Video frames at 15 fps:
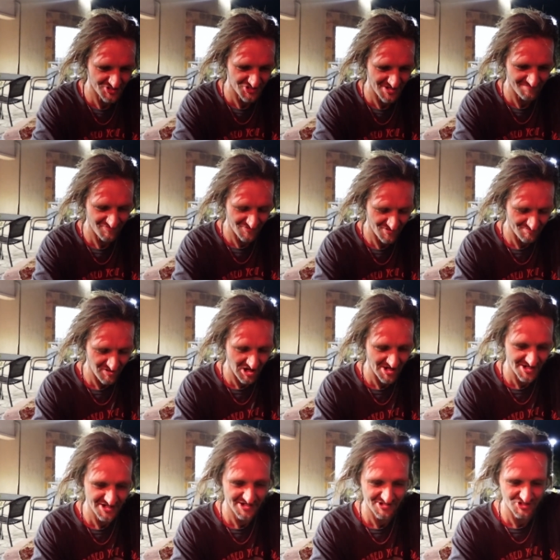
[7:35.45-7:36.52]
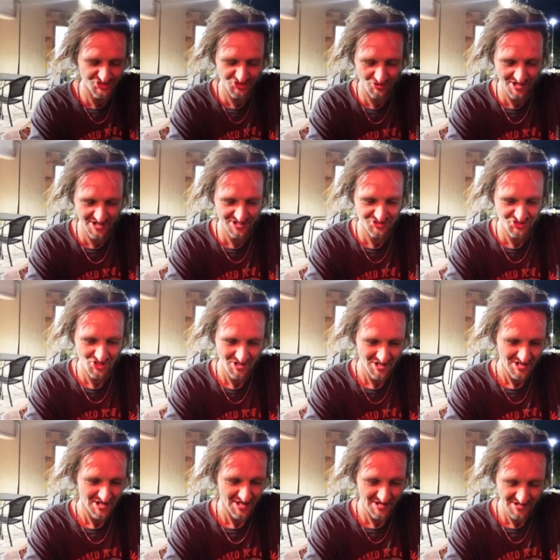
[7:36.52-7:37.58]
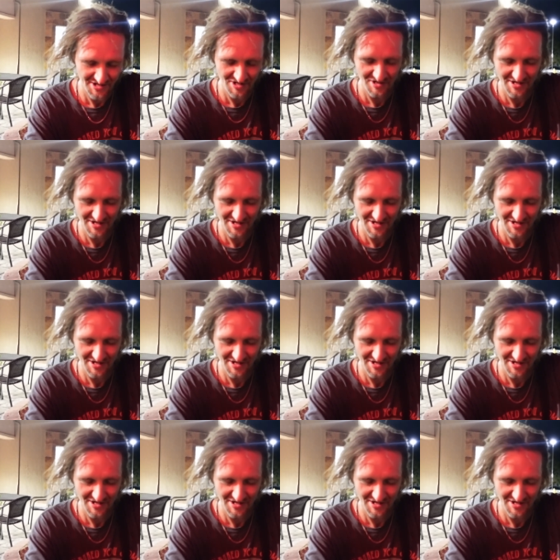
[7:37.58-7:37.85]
except for the body and the strings, and you know,